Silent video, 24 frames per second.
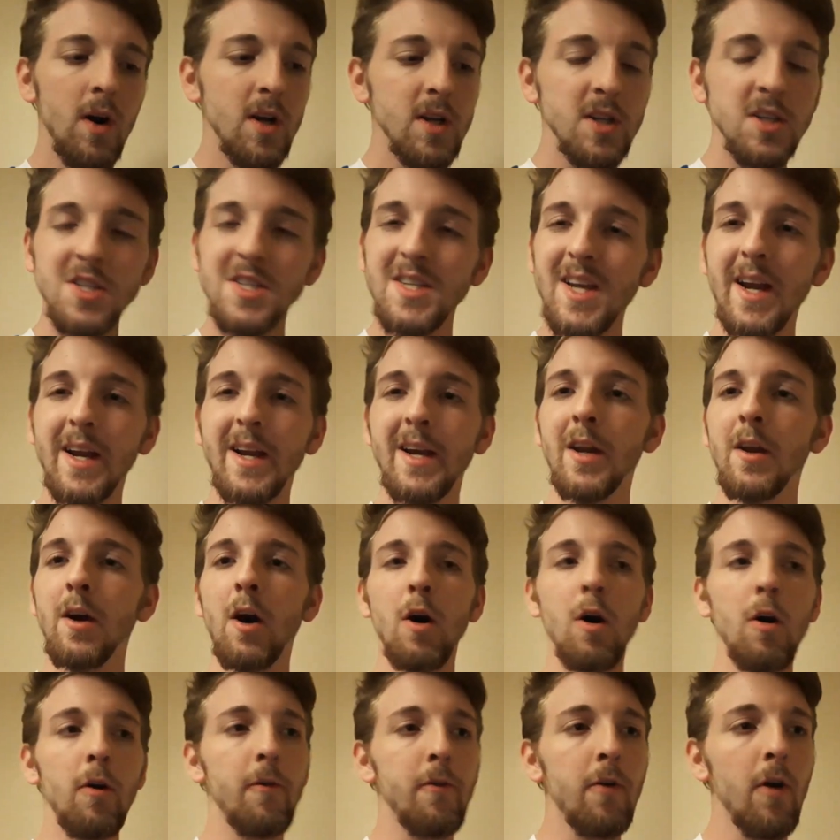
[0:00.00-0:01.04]
Second
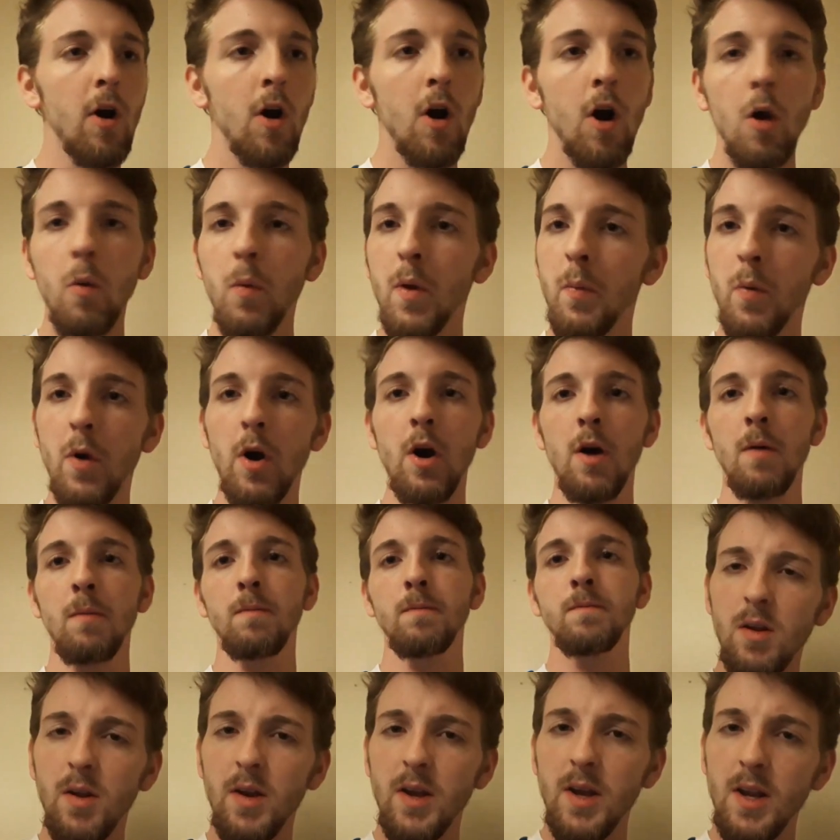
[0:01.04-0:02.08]
half, we
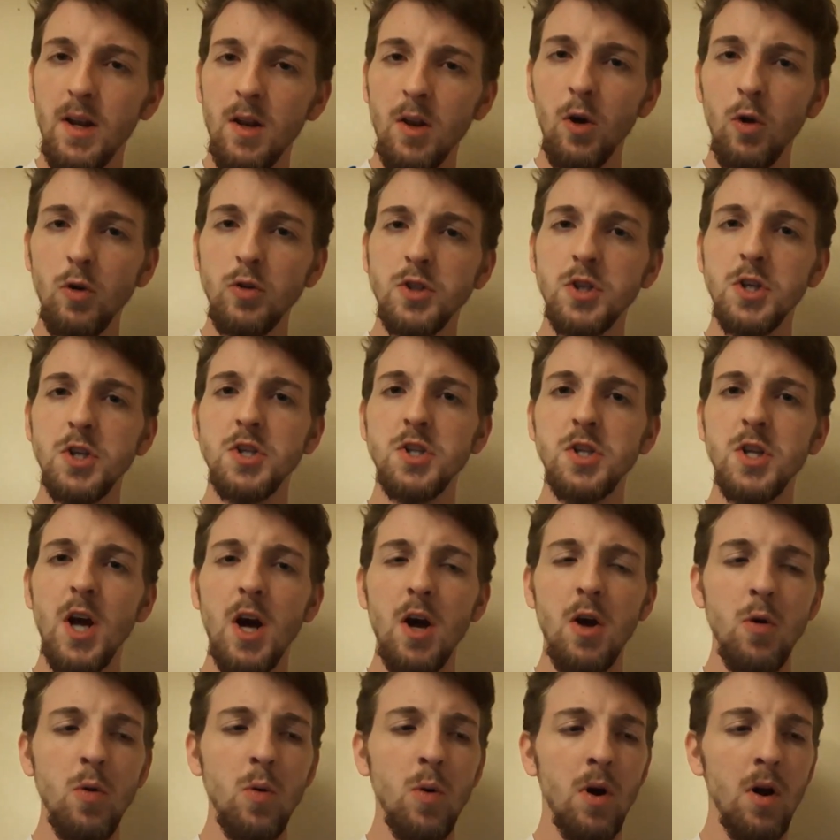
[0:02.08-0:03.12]
weren't. It looked as
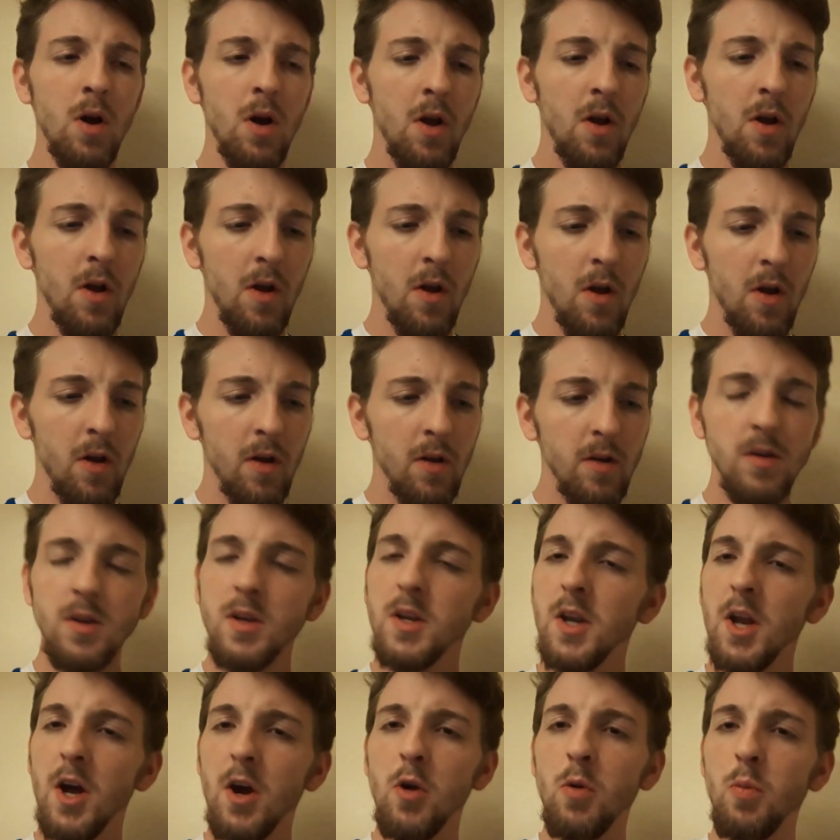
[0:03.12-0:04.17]
though,
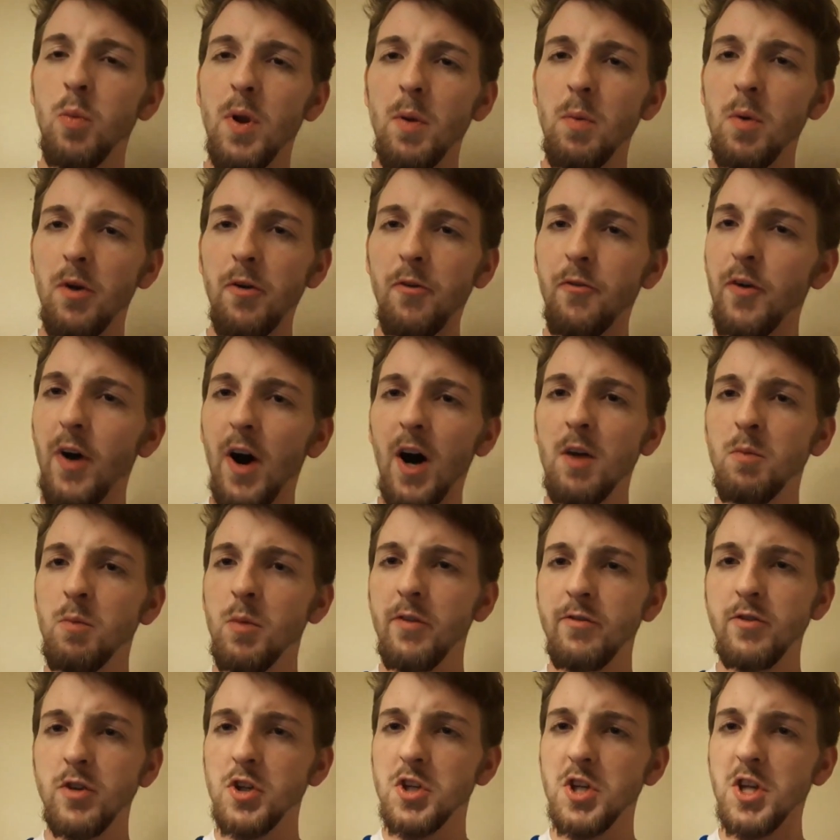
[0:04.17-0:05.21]
you know, we were fine
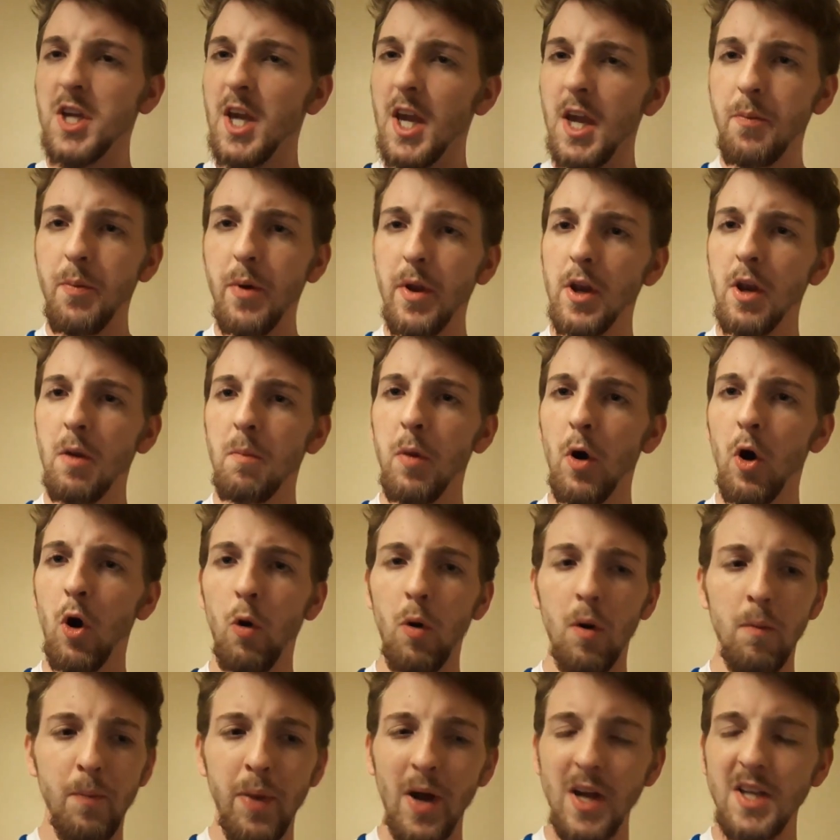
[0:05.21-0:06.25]
with just keeping the
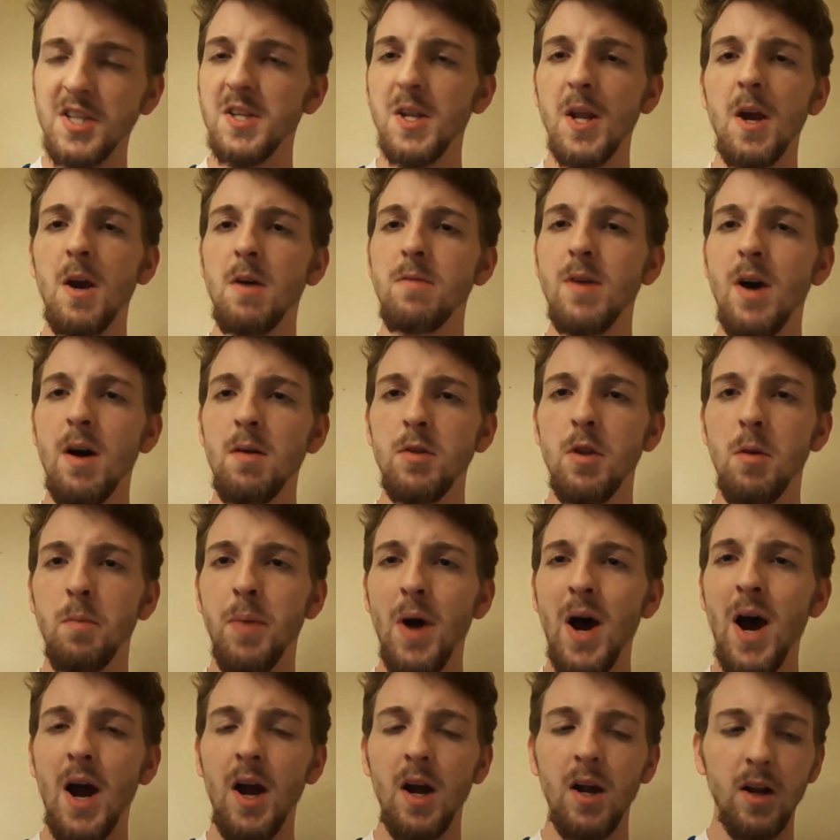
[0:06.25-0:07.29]
ball and passing it around the
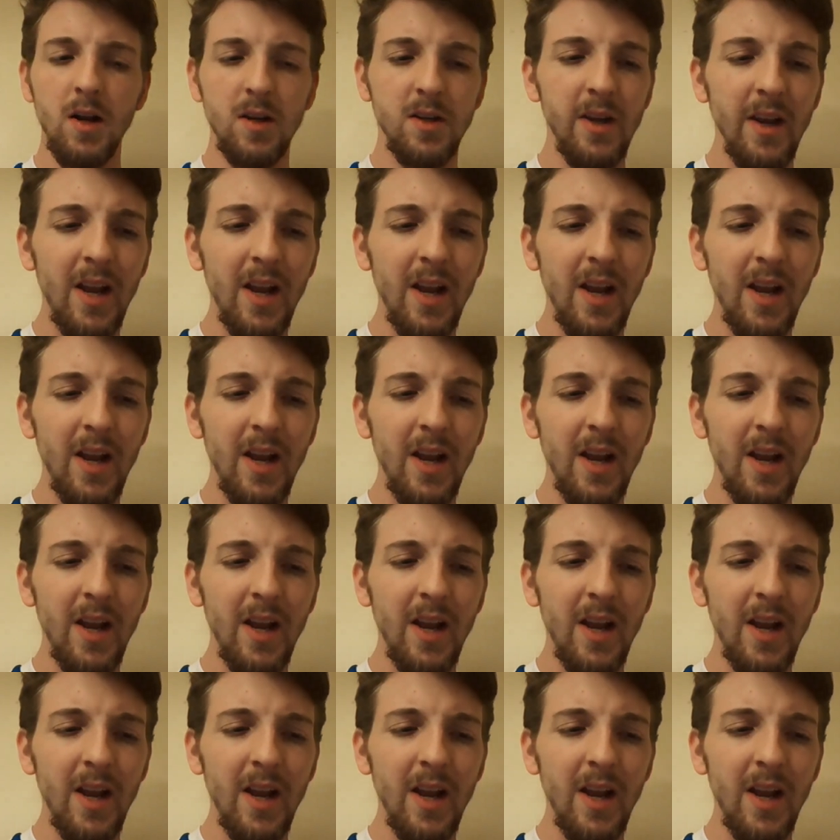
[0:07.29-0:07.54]
back.